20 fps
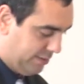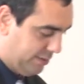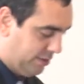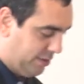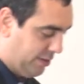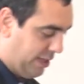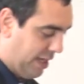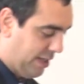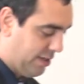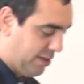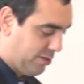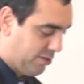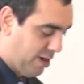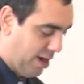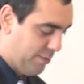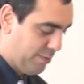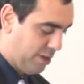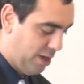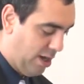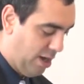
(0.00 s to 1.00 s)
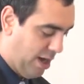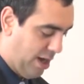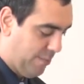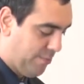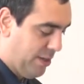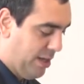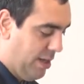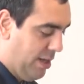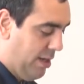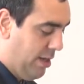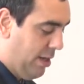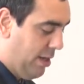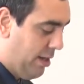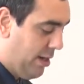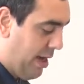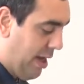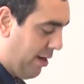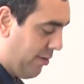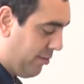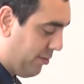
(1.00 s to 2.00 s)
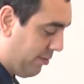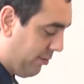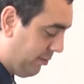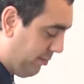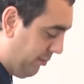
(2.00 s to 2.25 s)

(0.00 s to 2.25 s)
So that describes a hop. Now,